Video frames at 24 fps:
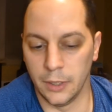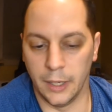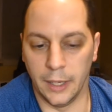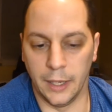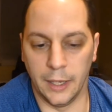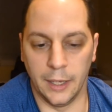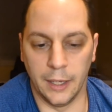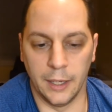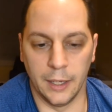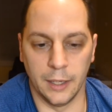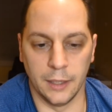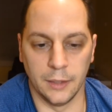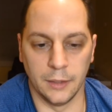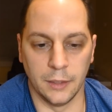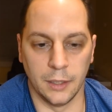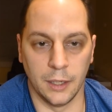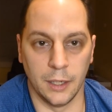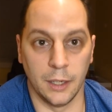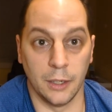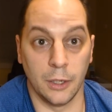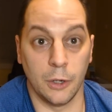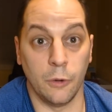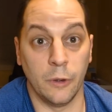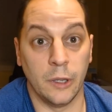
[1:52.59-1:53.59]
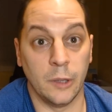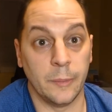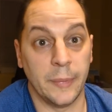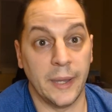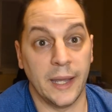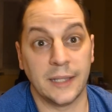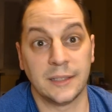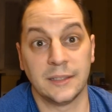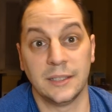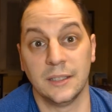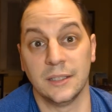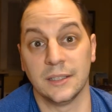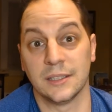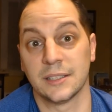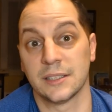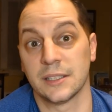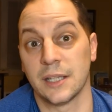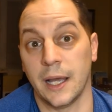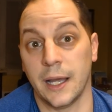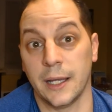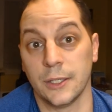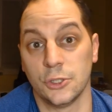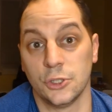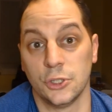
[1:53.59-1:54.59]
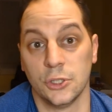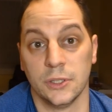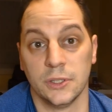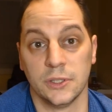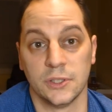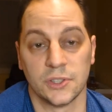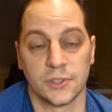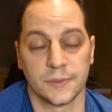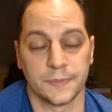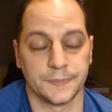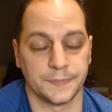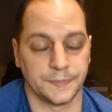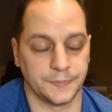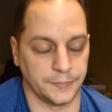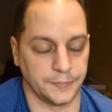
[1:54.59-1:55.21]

And going back to the scotches,